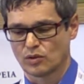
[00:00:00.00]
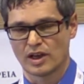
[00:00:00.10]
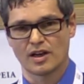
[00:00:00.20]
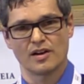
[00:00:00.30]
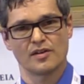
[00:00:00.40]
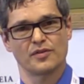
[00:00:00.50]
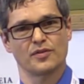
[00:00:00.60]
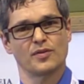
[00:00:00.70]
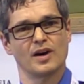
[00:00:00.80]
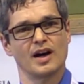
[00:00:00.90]
you
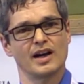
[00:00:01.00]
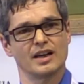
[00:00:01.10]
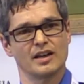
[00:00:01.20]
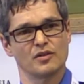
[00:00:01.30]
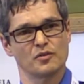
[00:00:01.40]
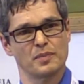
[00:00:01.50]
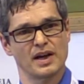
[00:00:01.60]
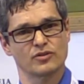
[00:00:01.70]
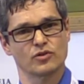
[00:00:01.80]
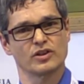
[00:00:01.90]
have higher level of
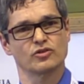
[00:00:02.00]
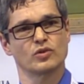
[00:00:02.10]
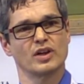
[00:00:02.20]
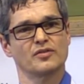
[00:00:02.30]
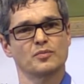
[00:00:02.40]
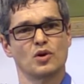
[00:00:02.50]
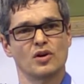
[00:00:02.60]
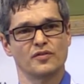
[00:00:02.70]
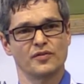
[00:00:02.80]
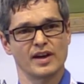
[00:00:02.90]
patronage? Do you have
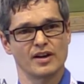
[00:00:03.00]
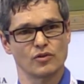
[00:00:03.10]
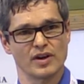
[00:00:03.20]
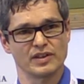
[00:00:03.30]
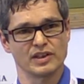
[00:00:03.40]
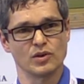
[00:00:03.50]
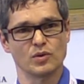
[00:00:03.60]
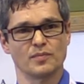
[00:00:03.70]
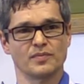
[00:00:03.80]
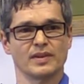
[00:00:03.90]
more fair
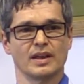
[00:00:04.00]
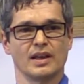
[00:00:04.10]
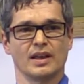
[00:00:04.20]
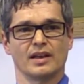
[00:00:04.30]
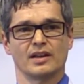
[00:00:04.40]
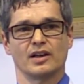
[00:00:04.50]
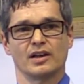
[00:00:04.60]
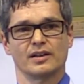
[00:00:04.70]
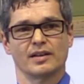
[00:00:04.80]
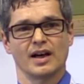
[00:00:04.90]
revenue?
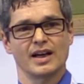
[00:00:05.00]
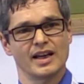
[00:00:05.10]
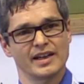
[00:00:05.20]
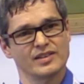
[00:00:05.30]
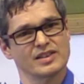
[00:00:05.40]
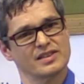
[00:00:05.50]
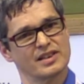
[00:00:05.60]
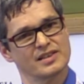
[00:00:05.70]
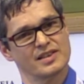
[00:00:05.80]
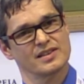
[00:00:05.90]
I like these
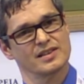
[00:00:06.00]
success